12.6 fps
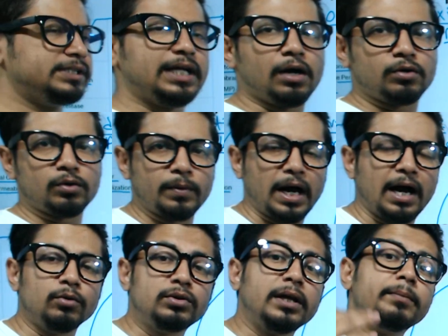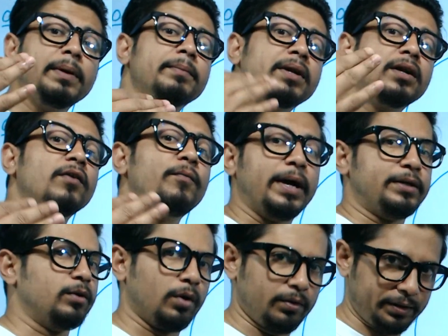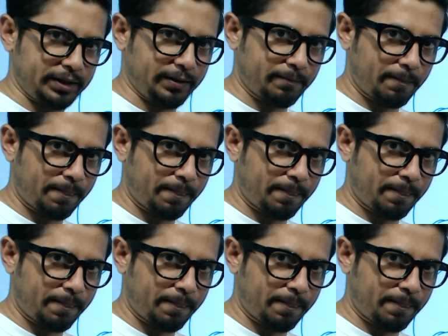in the outer, outer membrane of mitochondria.